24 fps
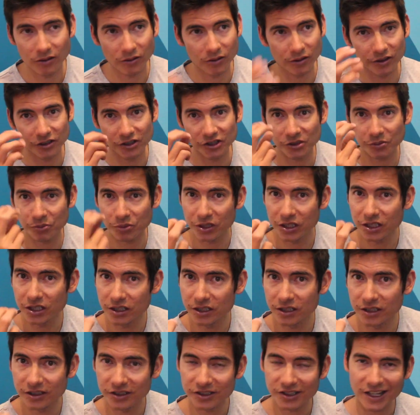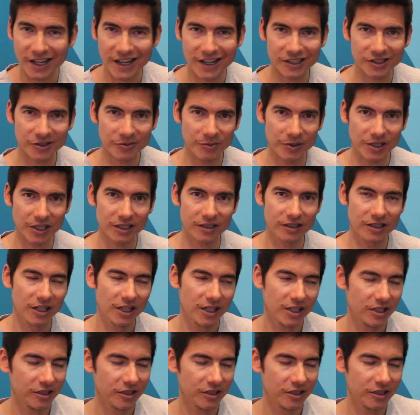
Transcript: or the springiness aspect,